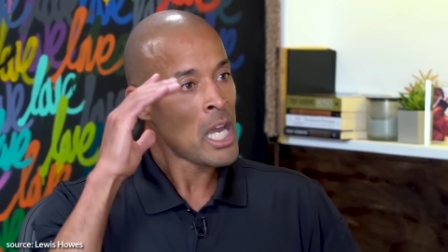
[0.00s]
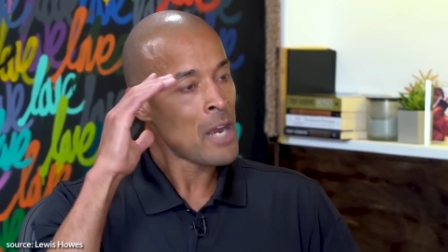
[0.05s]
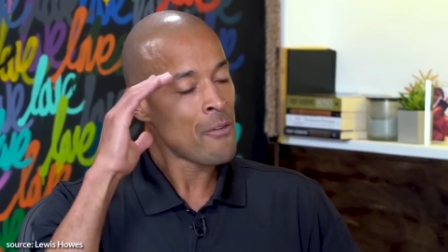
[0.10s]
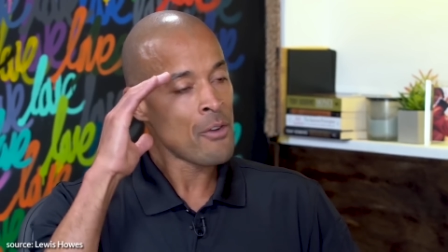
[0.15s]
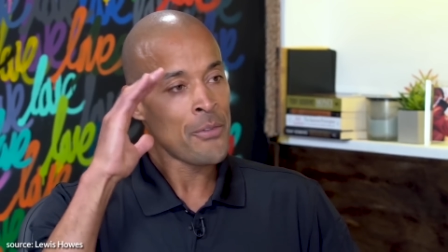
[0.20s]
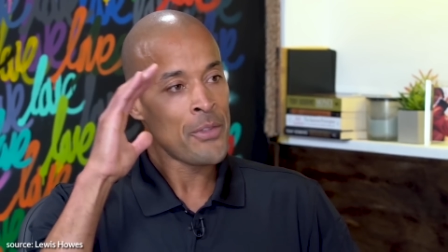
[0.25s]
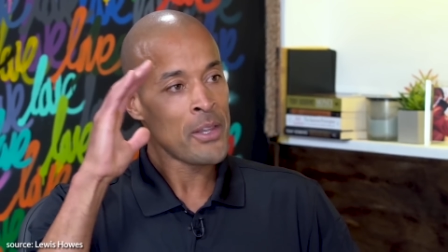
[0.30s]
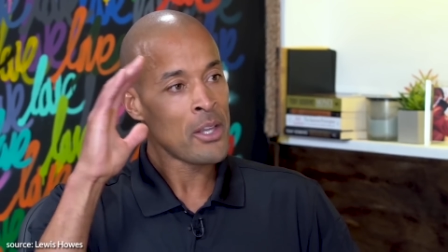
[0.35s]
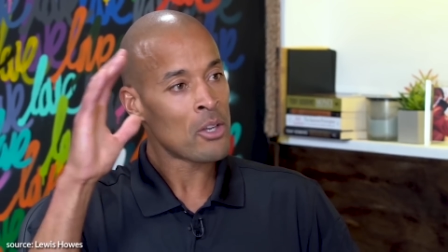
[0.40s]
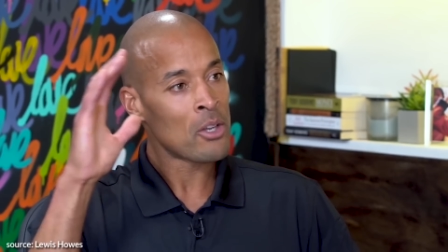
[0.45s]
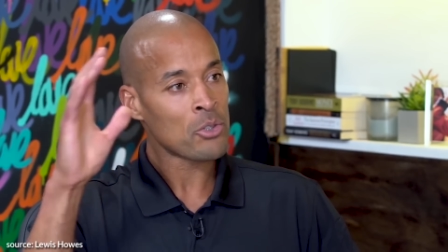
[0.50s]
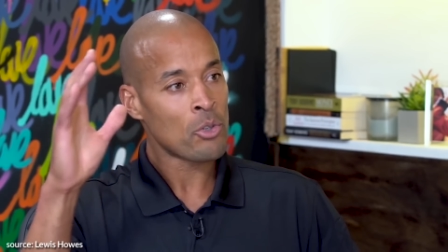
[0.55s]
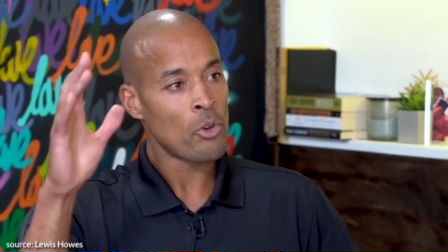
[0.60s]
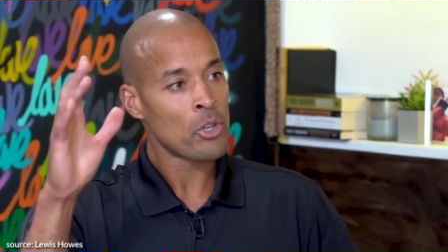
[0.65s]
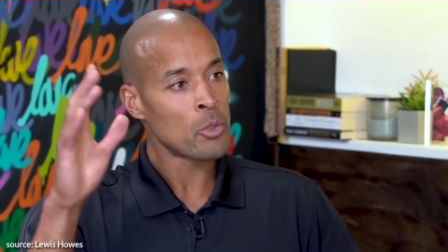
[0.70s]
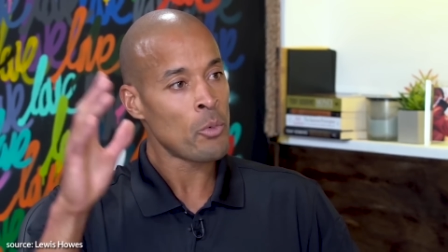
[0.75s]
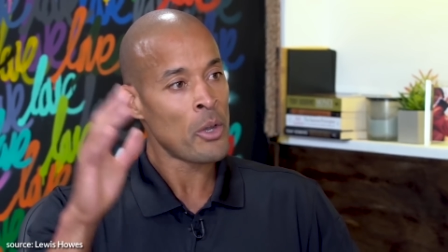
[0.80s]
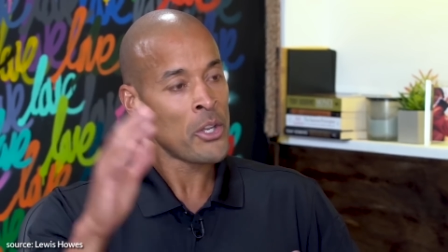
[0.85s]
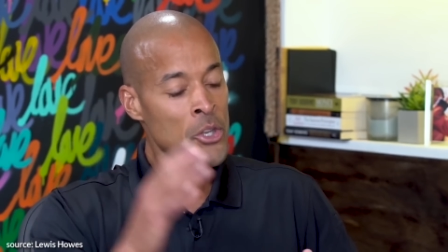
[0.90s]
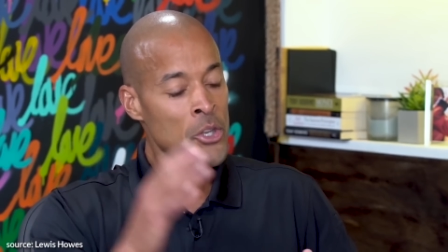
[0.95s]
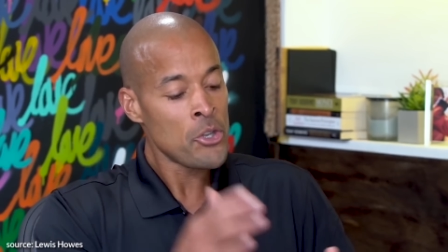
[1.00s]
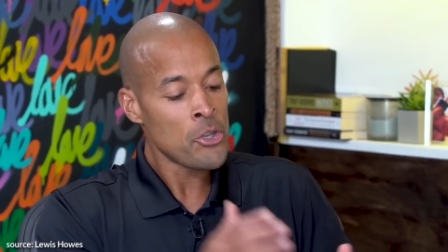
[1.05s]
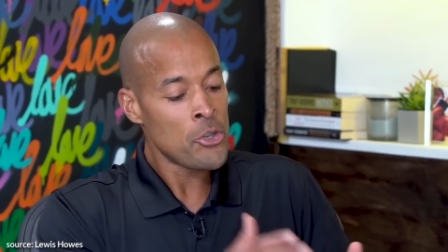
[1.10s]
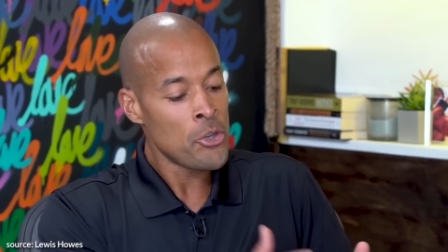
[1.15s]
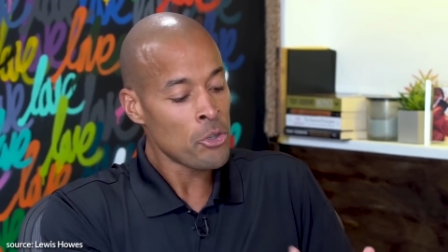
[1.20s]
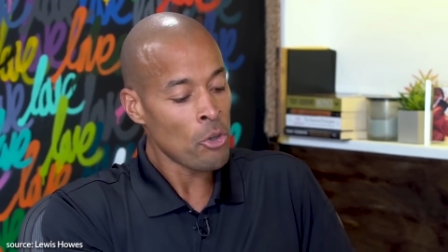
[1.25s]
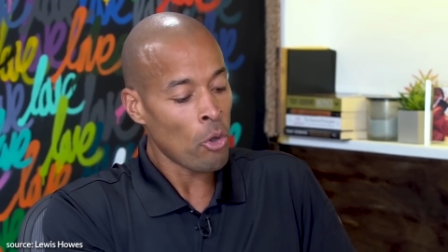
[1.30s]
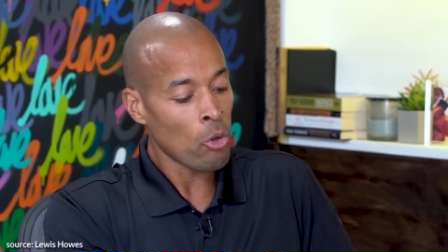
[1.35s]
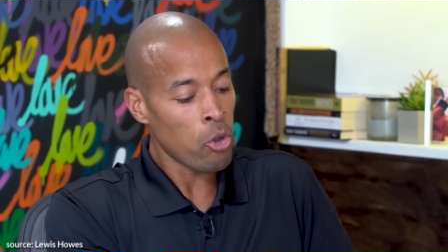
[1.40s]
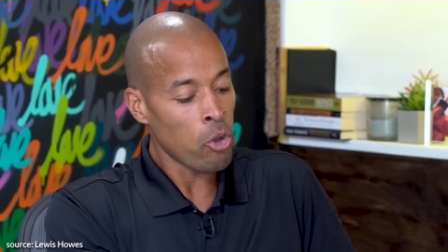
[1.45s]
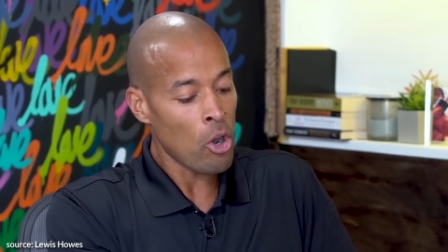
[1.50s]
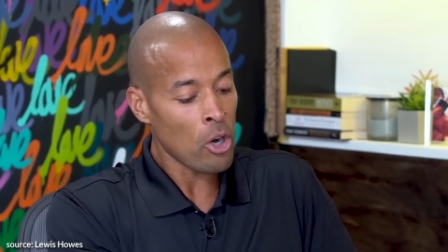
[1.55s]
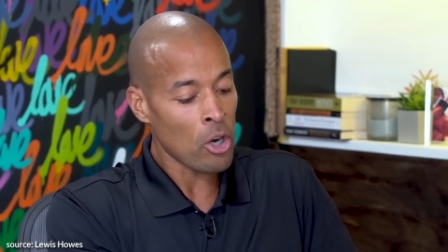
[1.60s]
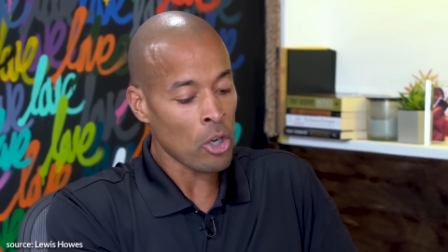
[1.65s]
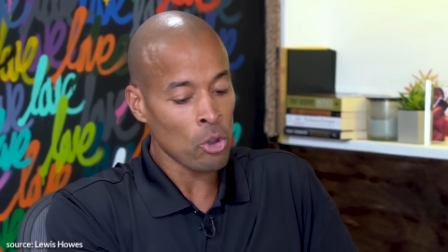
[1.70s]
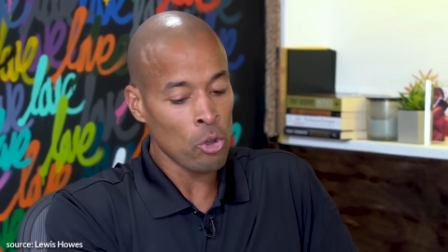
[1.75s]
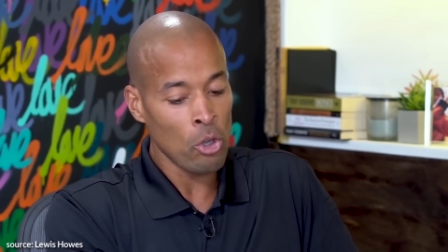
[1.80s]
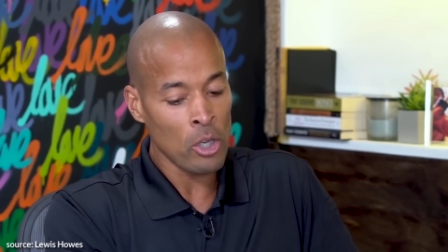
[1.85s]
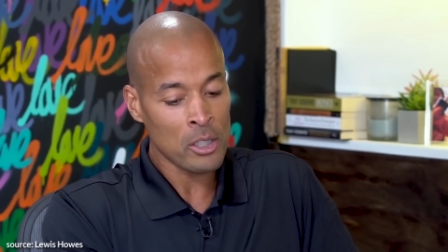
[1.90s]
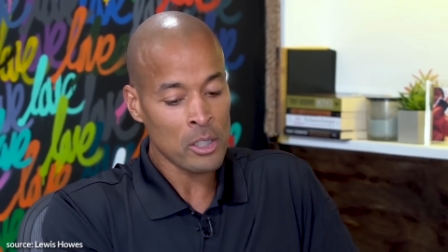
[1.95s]
Everything else goes away. You, you no
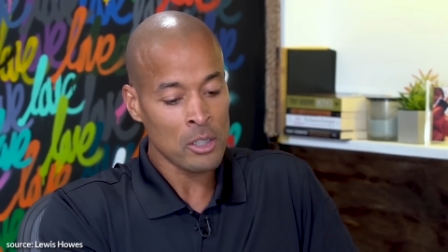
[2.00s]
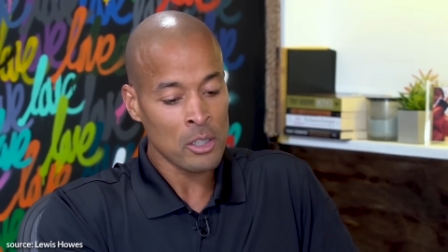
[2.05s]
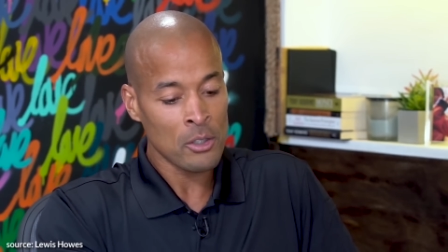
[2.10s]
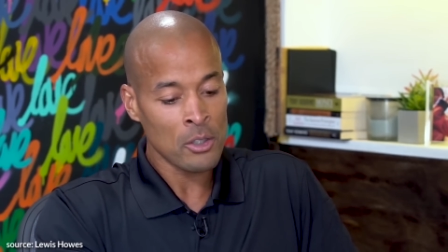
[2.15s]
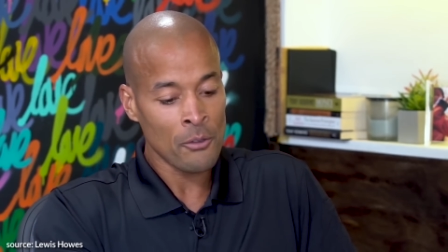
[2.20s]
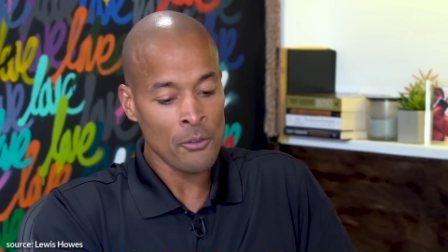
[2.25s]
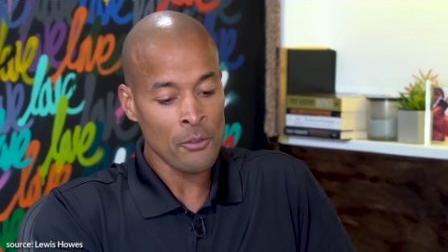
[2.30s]
longer look